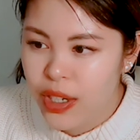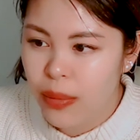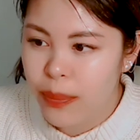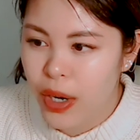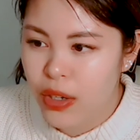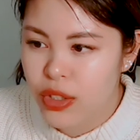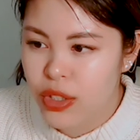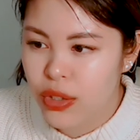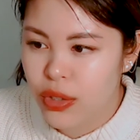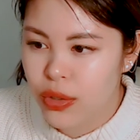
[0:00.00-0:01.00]
compared
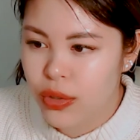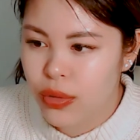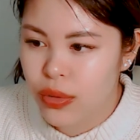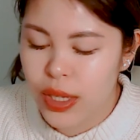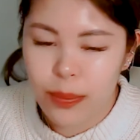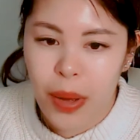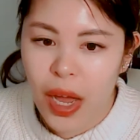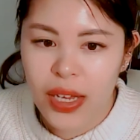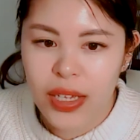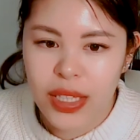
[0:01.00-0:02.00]
to like
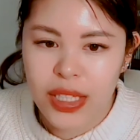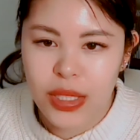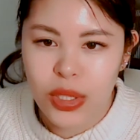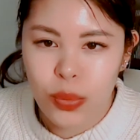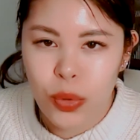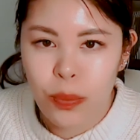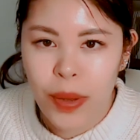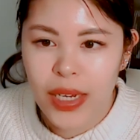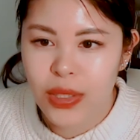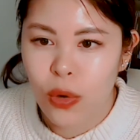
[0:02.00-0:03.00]
buying these little poop
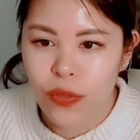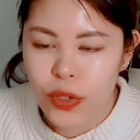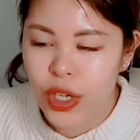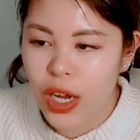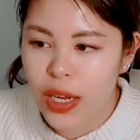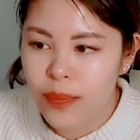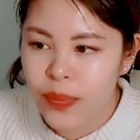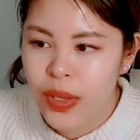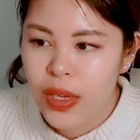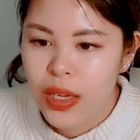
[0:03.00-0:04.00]
bags over time.